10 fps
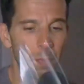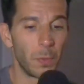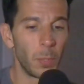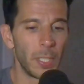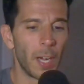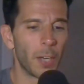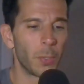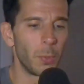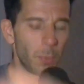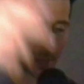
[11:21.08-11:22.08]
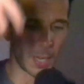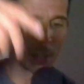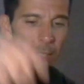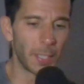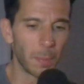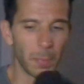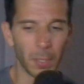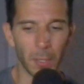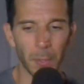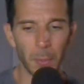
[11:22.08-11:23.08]
Fudayaku, I'll link them
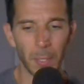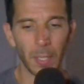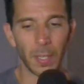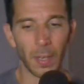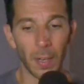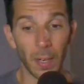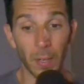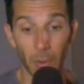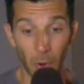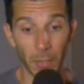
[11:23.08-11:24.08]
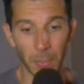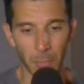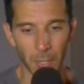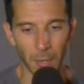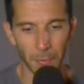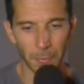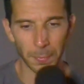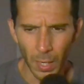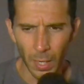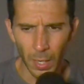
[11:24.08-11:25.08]
below. Awesome stuff.
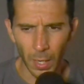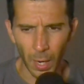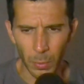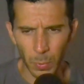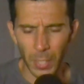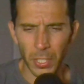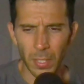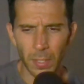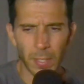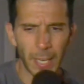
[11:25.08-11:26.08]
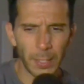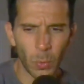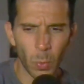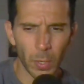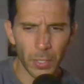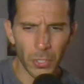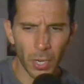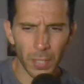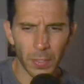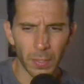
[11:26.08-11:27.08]
I was watching Daniel Warren
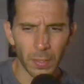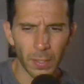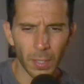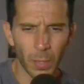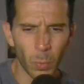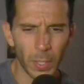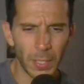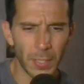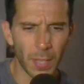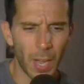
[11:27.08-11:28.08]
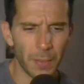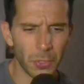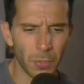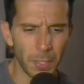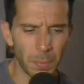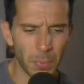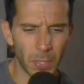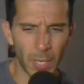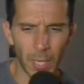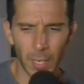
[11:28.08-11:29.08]
Johnson on one of his live
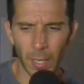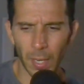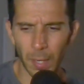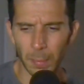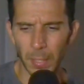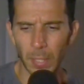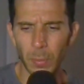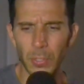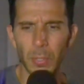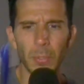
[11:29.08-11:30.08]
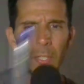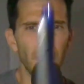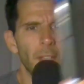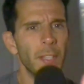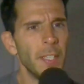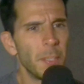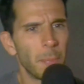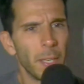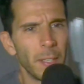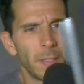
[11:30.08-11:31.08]
streams, and he was using these
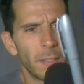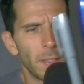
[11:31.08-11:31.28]
pens.